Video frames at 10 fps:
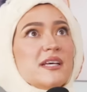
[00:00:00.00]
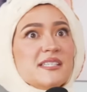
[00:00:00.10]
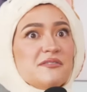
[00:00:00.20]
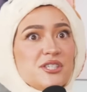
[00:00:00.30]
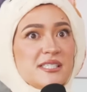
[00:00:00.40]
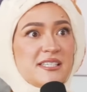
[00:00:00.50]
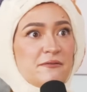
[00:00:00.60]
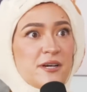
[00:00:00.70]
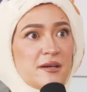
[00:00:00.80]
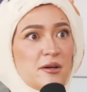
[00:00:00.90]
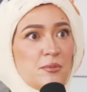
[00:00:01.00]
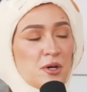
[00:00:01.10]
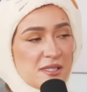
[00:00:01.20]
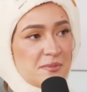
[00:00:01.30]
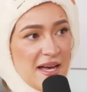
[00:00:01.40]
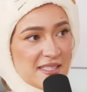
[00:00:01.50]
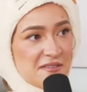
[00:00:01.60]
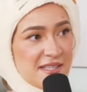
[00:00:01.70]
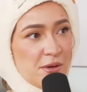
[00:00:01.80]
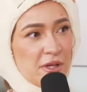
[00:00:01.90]
list of just different
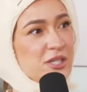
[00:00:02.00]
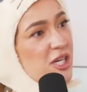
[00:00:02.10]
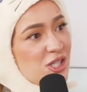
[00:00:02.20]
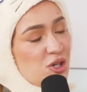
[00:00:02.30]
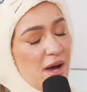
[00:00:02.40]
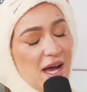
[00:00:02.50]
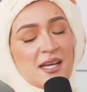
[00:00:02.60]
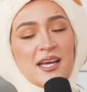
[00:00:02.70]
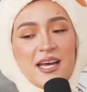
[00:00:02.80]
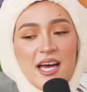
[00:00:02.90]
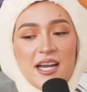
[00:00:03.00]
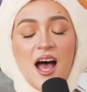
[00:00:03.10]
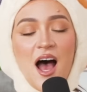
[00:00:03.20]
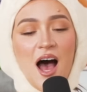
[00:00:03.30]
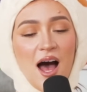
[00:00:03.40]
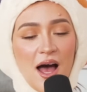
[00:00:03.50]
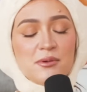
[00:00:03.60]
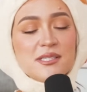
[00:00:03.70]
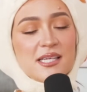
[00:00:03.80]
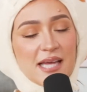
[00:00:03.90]
perspectives that really change your mind. And I
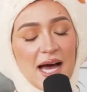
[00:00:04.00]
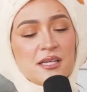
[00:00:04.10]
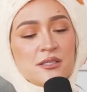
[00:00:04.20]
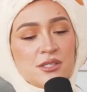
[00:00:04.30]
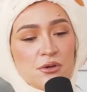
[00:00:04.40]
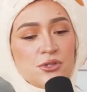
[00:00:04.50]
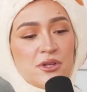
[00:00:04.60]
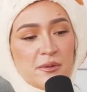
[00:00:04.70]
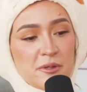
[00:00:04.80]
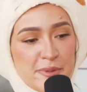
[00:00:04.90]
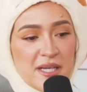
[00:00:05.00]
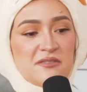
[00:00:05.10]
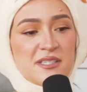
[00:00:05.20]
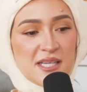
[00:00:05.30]
was like, that is so true. Like perspective is